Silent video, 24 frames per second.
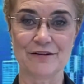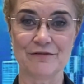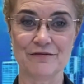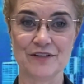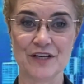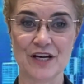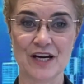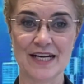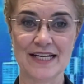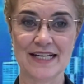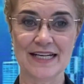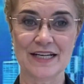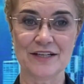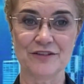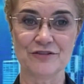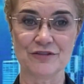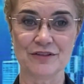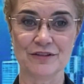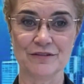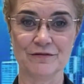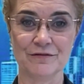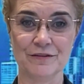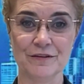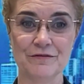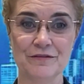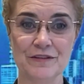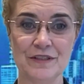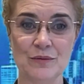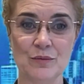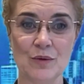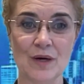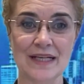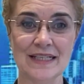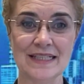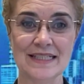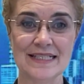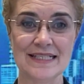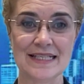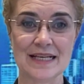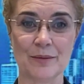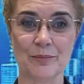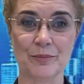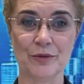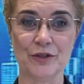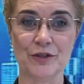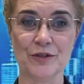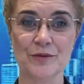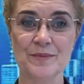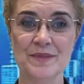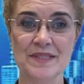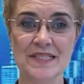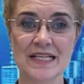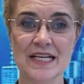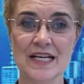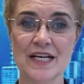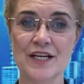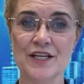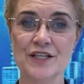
of 951 suburbs